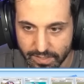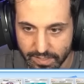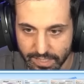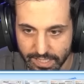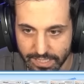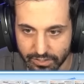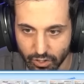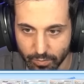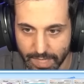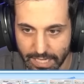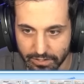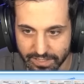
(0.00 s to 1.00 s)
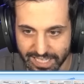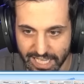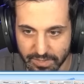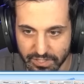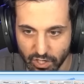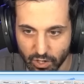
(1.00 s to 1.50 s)
It don't matter. This
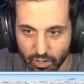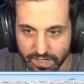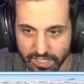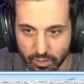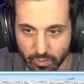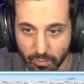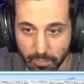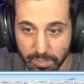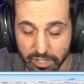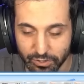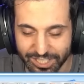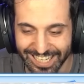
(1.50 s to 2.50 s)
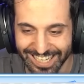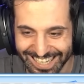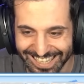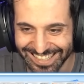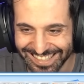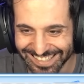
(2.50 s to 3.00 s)
game is already over.
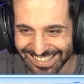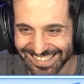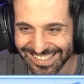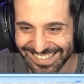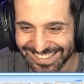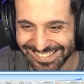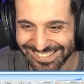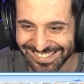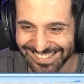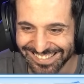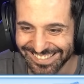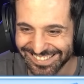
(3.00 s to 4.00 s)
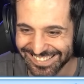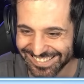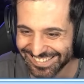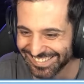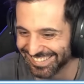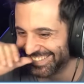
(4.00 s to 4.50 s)
Miltank
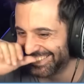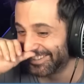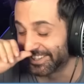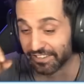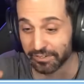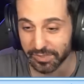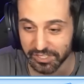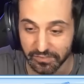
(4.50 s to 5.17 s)
with a little bit